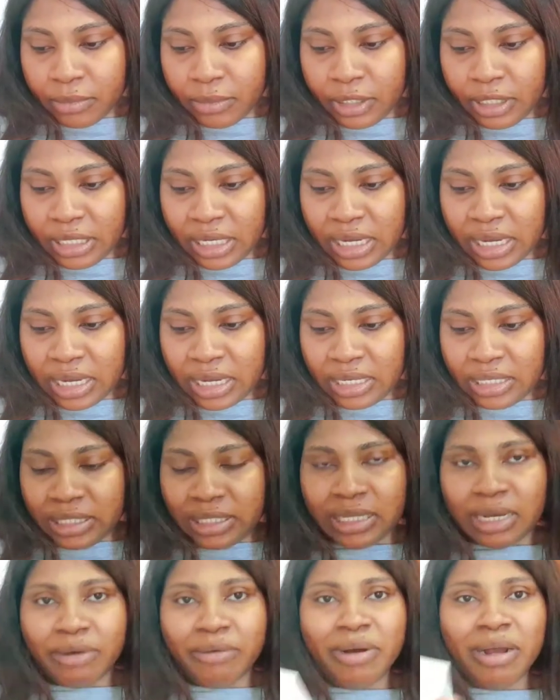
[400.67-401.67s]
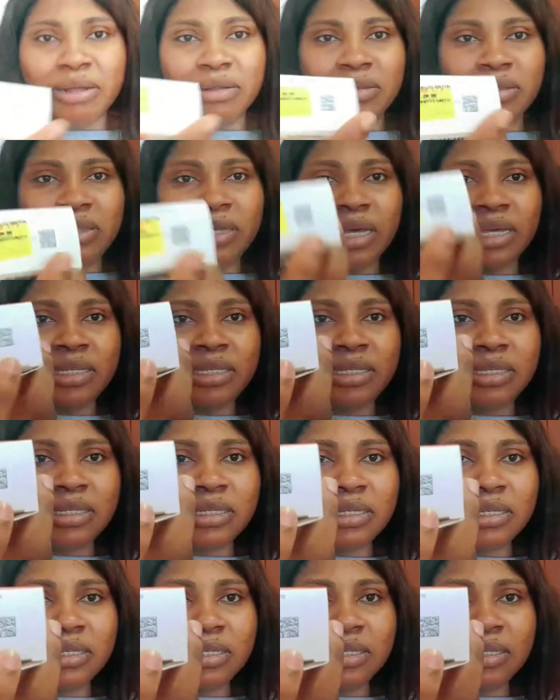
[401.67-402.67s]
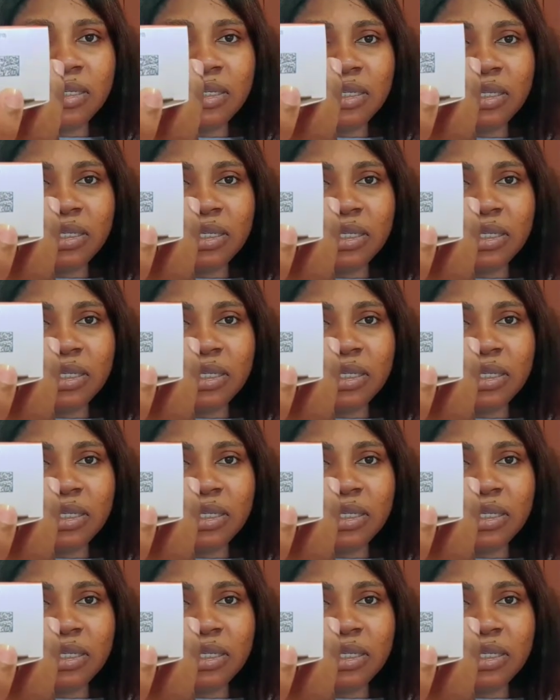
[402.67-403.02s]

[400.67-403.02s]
Yeah, it's around 36